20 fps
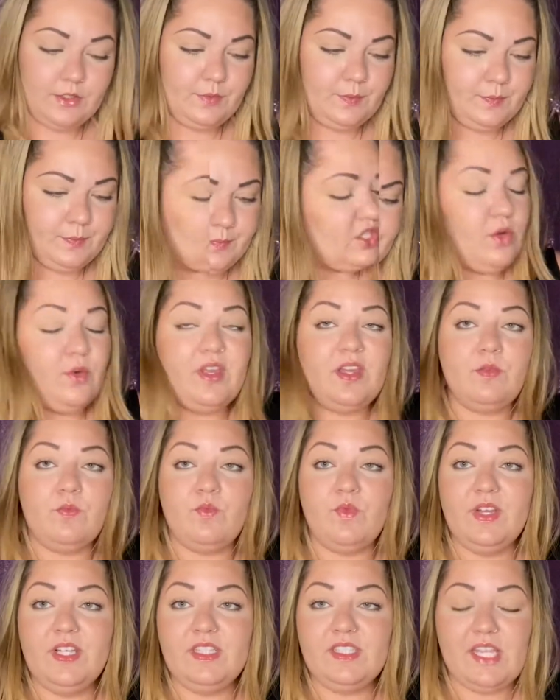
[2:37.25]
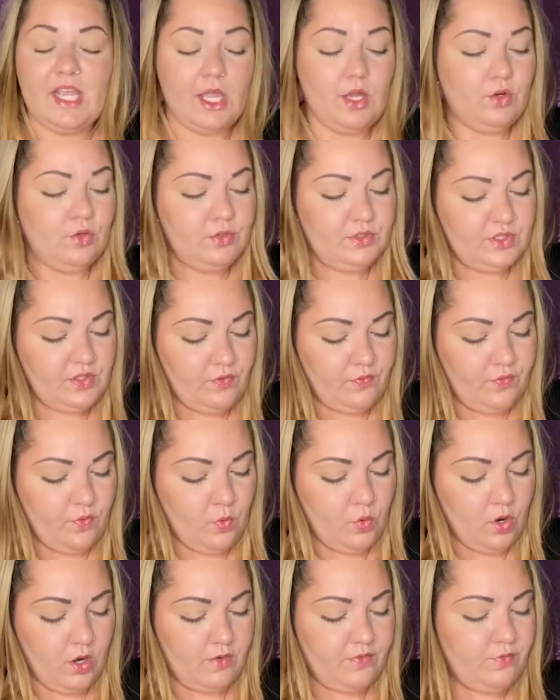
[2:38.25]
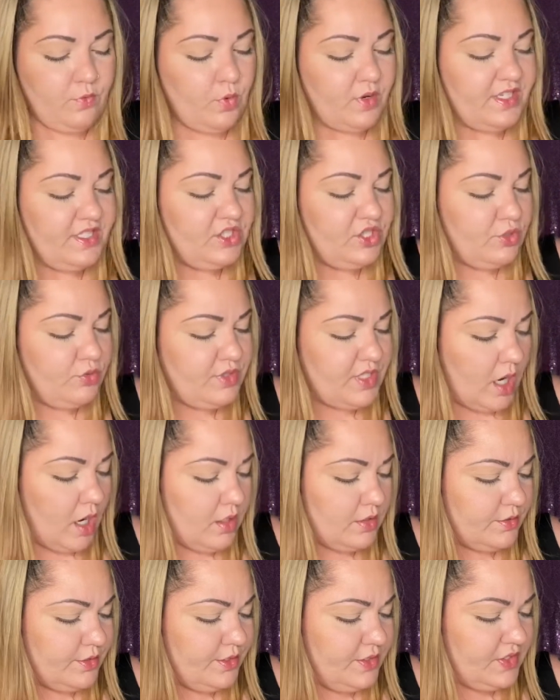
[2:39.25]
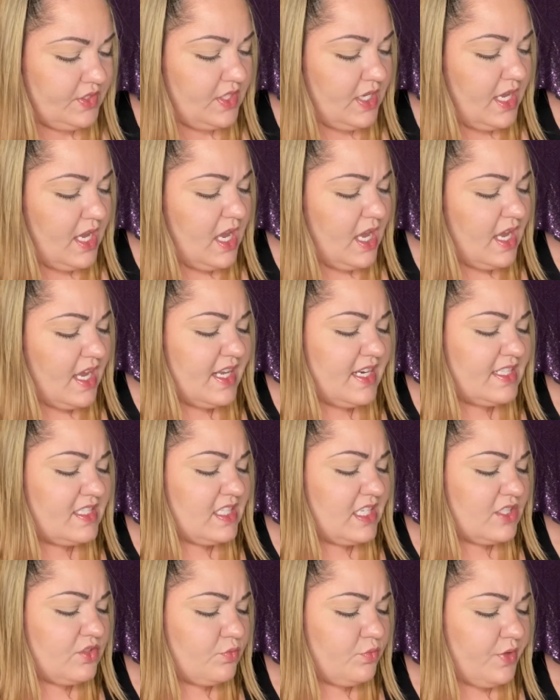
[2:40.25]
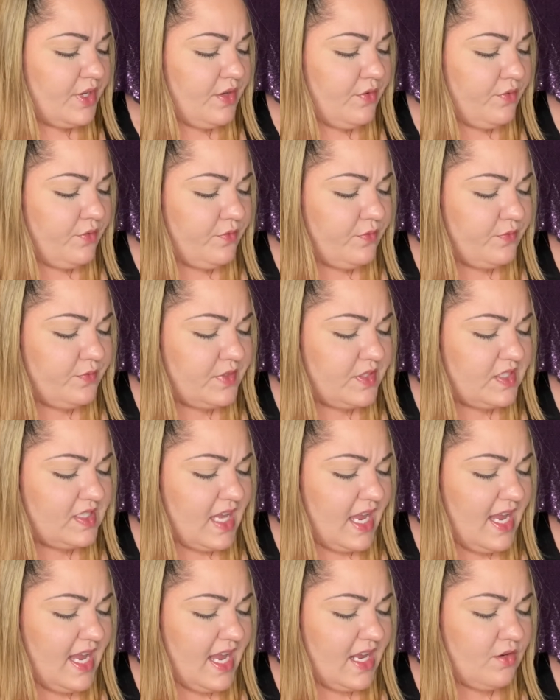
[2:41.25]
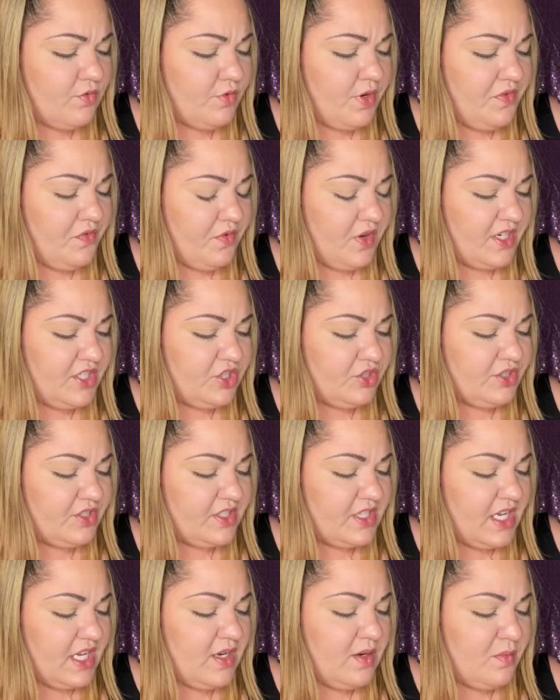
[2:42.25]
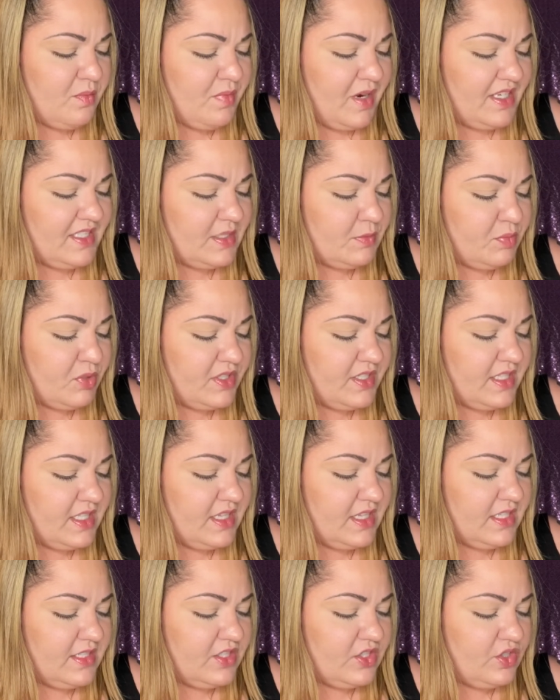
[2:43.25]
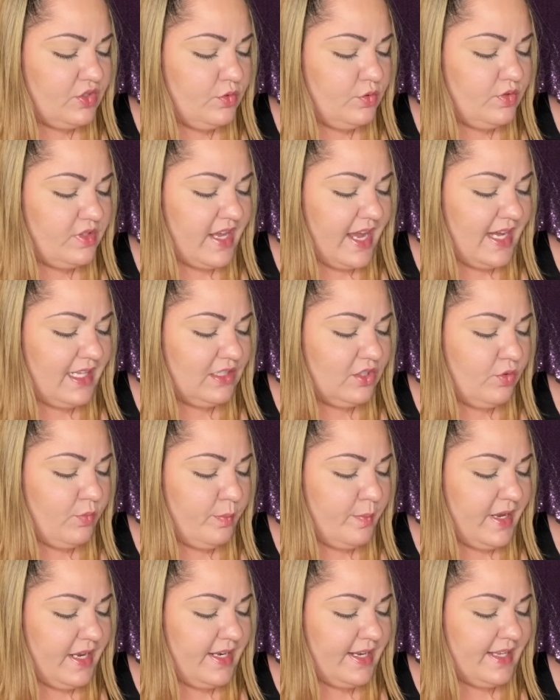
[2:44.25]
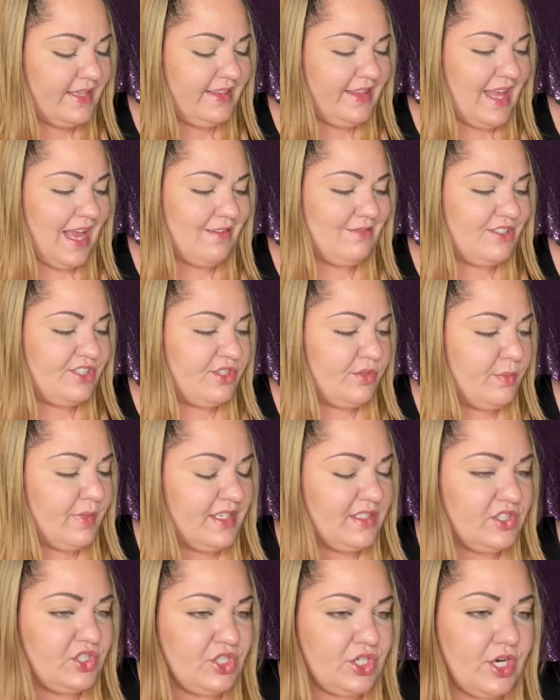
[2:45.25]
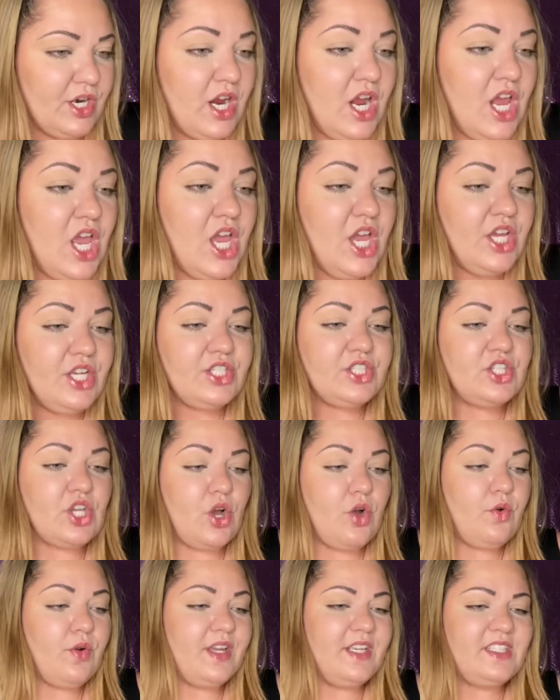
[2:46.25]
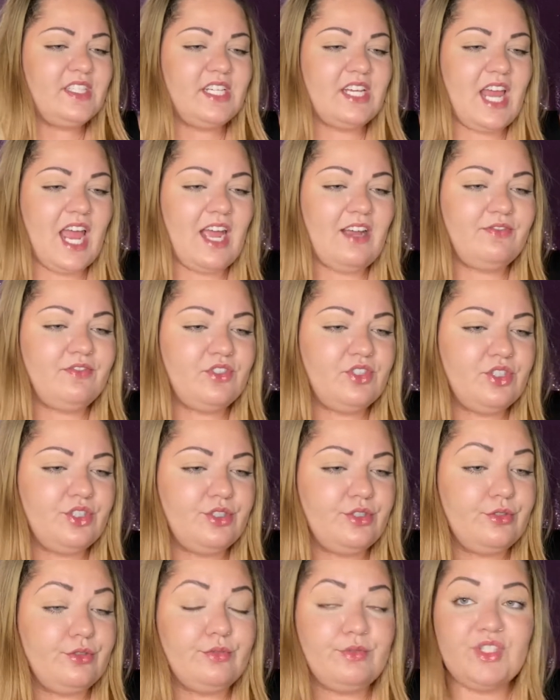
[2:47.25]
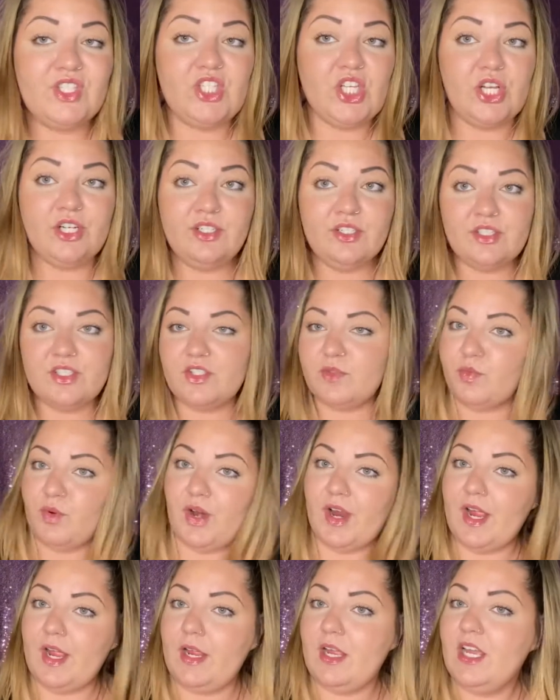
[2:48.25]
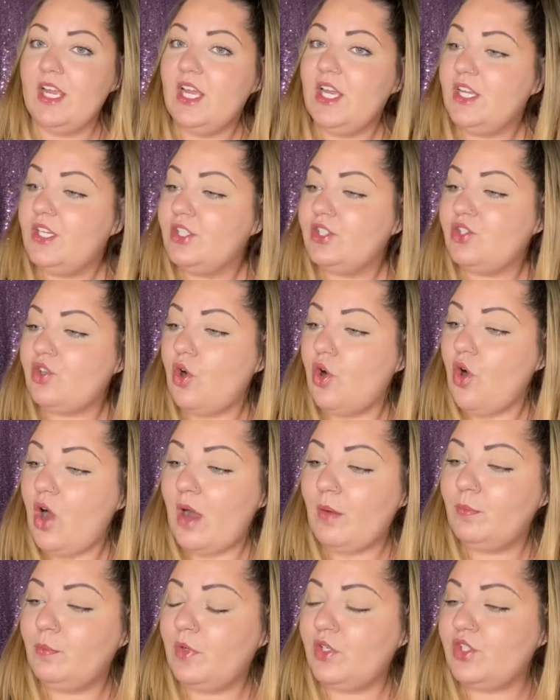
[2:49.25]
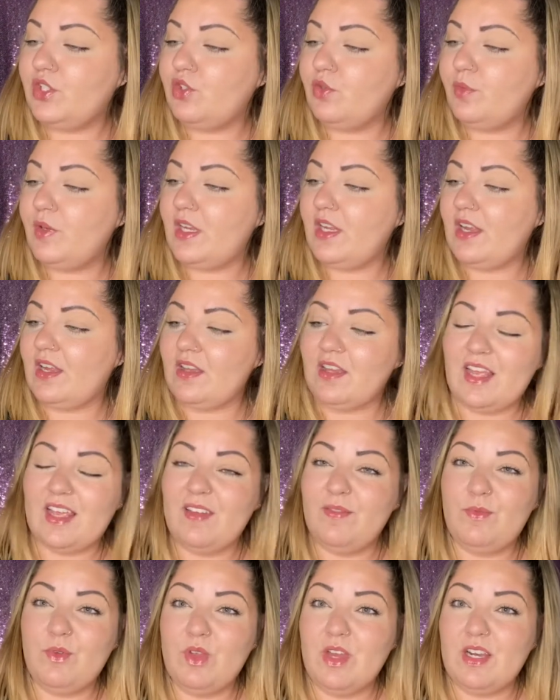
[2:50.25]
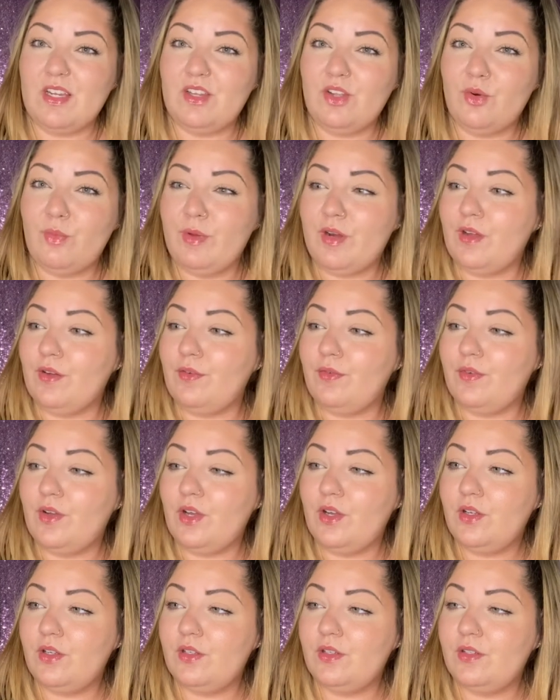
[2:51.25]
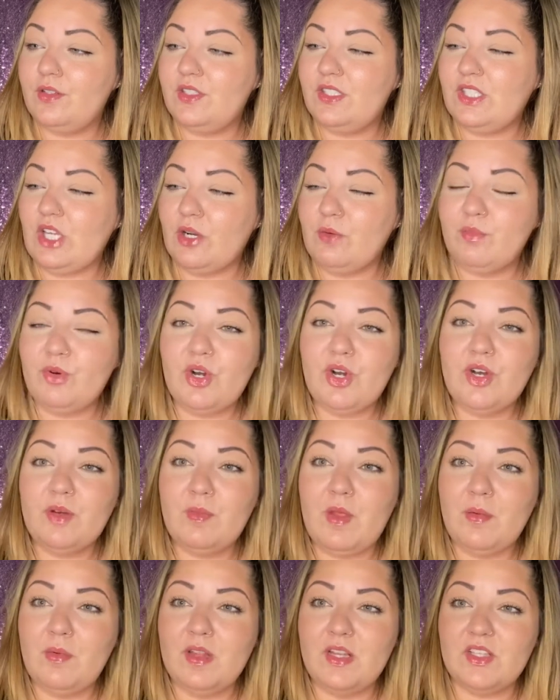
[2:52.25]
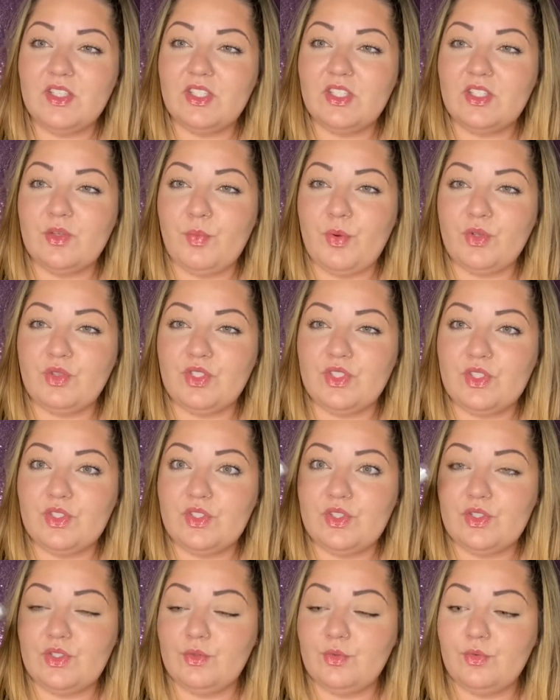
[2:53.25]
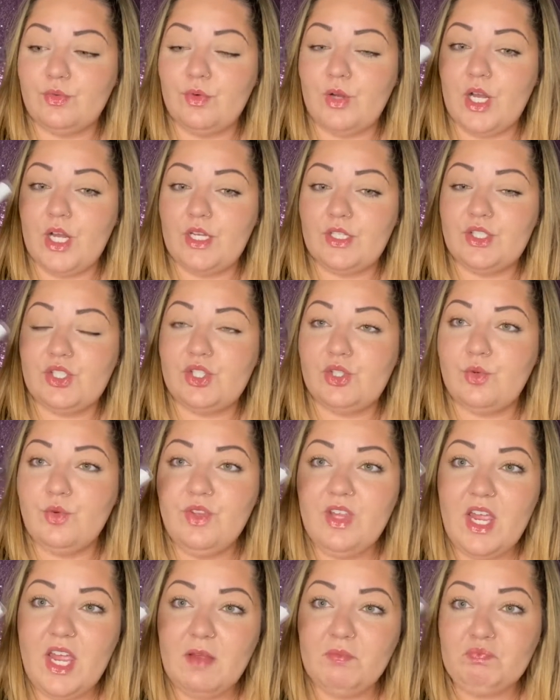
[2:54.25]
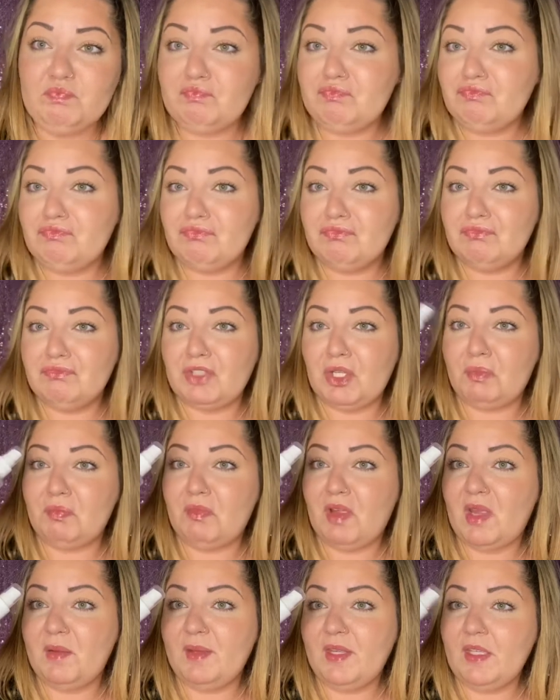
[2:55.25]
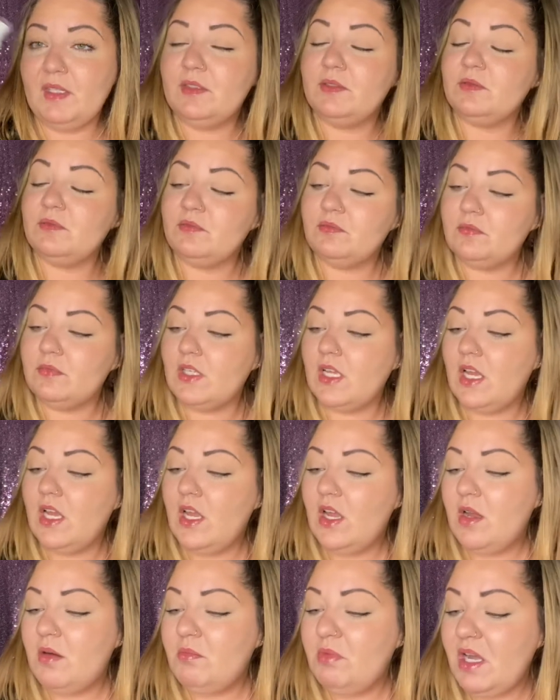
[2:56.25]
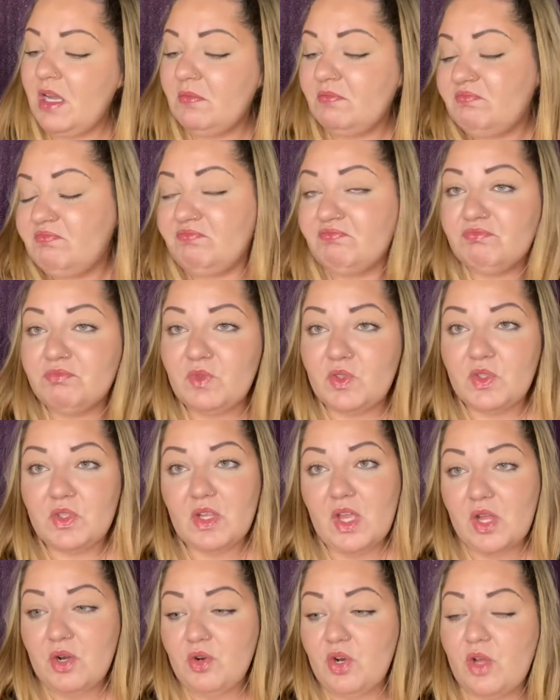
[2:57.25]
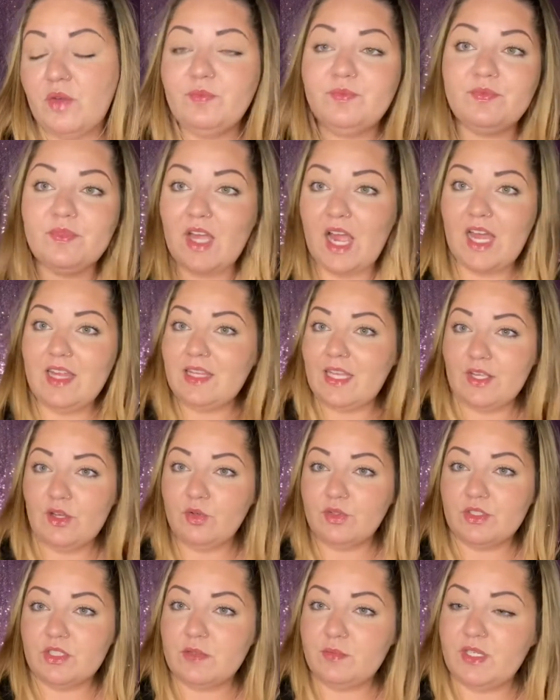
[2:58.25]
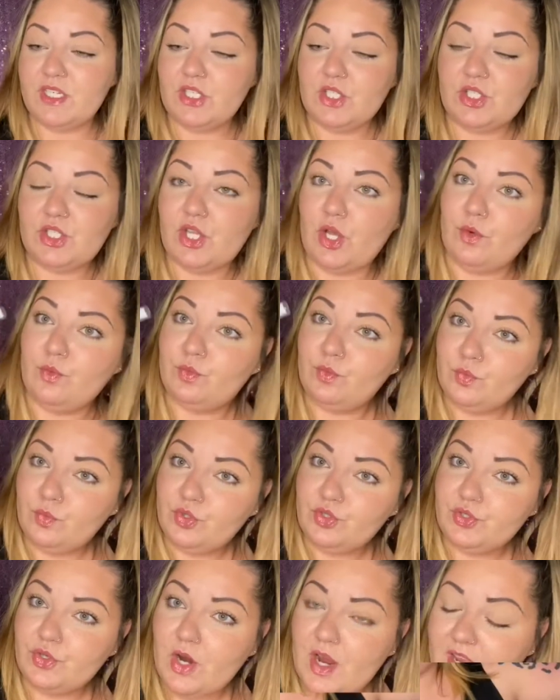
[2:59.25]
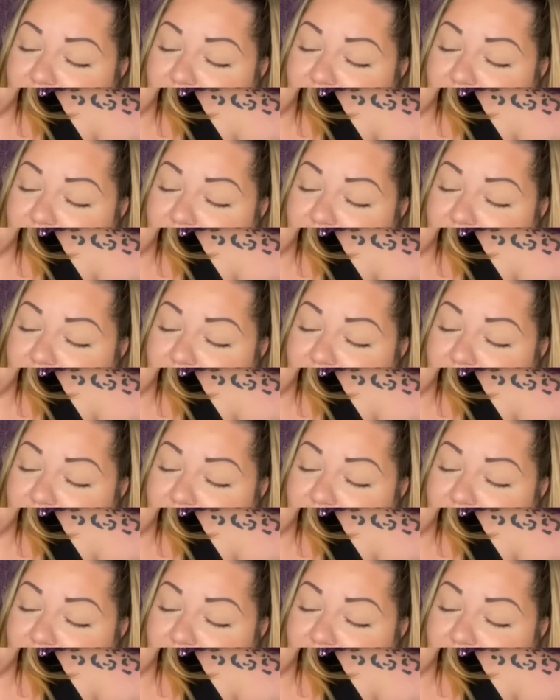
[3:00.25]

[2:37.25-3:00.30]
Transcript: So it retails for $42, and it says reset and refresh your skin by spritzing the Soothe Aloe Mint and Lavender mixture. So it's an after sun spray. So I'm assuming like if you get a little bit of sunburn, maybe this is supposed to soothe it, maybe. But I don't know. I like going to the beach, so we'll try it.